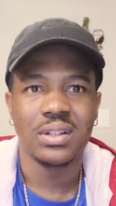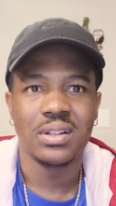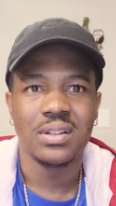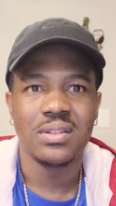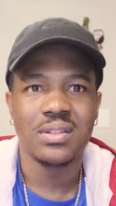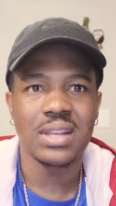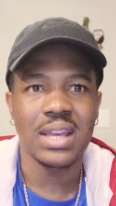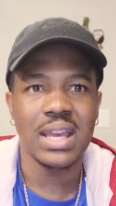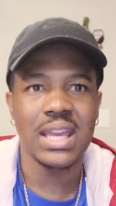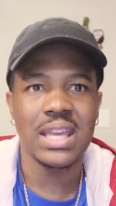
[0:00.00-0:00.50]

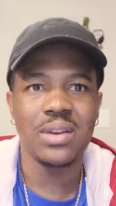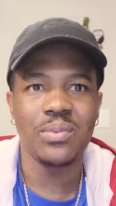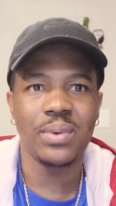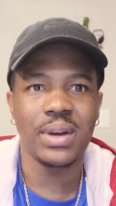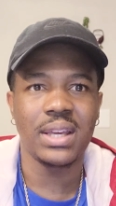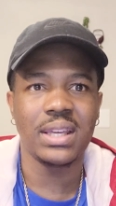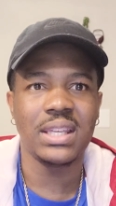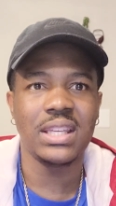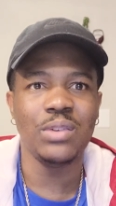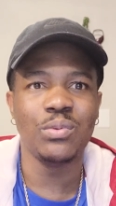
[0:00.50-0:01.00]
Same
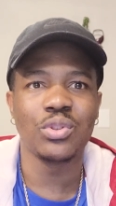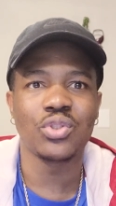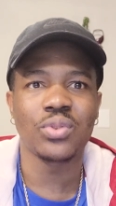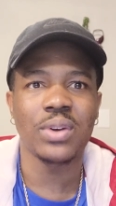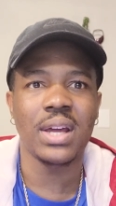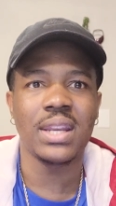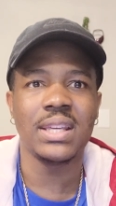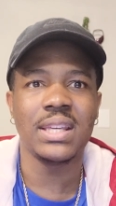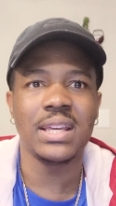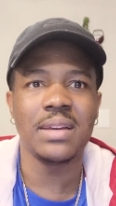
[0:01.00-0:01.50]
way he was
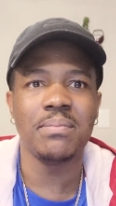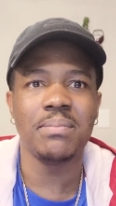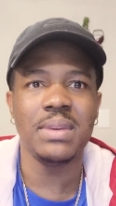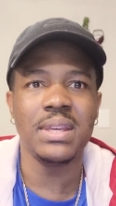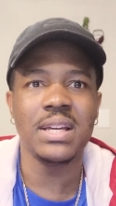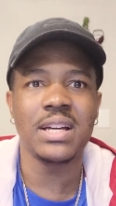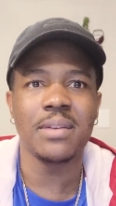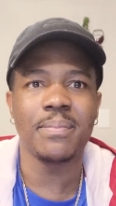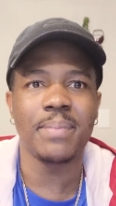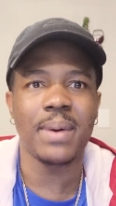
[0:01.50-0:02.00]
trying to get
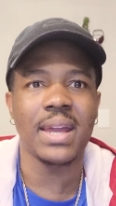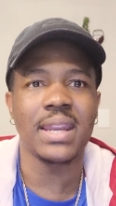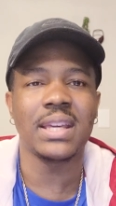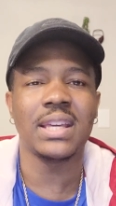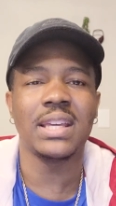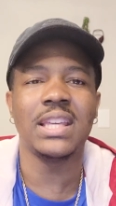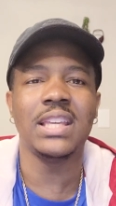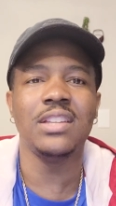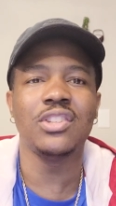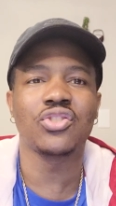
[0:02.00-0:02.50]
Meek up out of
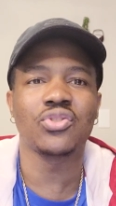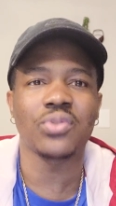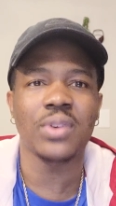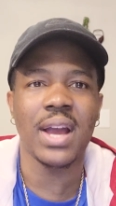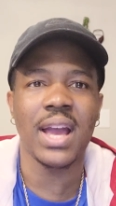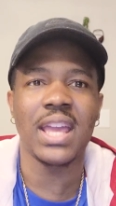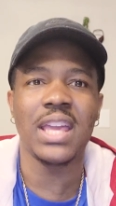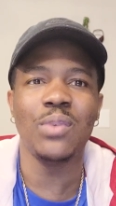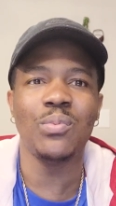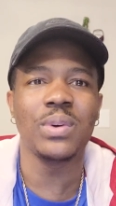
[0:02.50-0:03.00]
here. He's
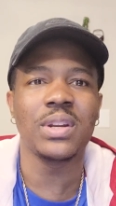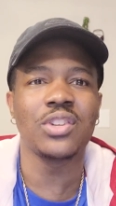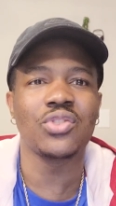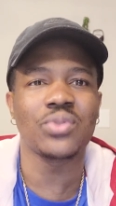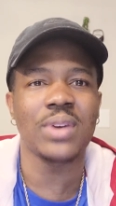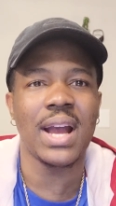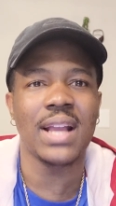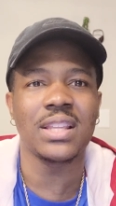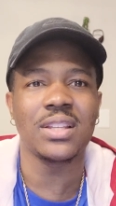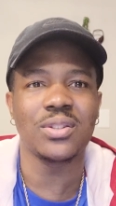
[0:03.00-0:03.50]
trying. He would have
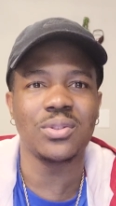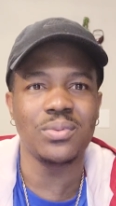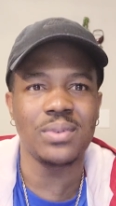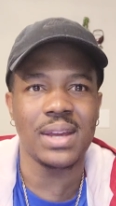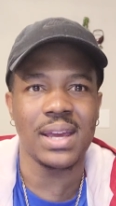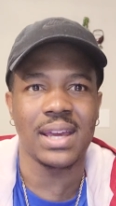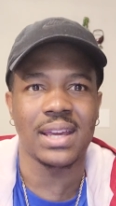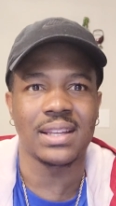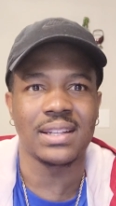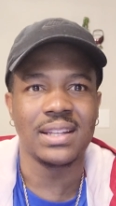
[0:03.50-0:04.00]
tried to do
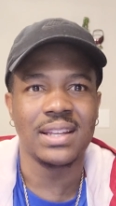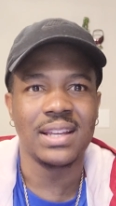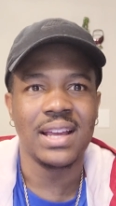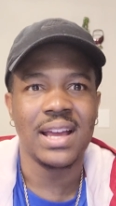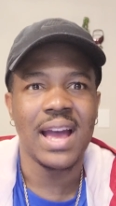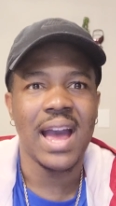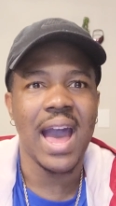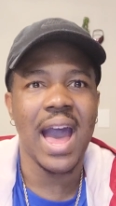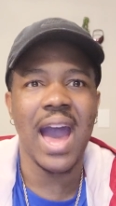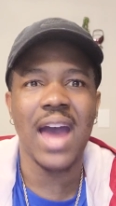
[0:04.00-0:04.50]
that.
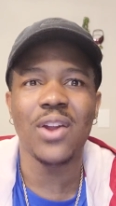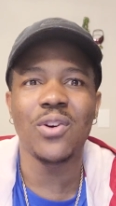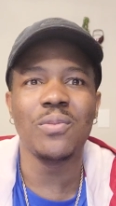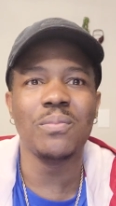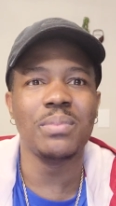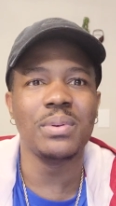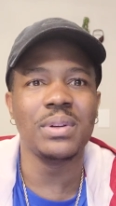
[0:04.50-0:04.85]
I don't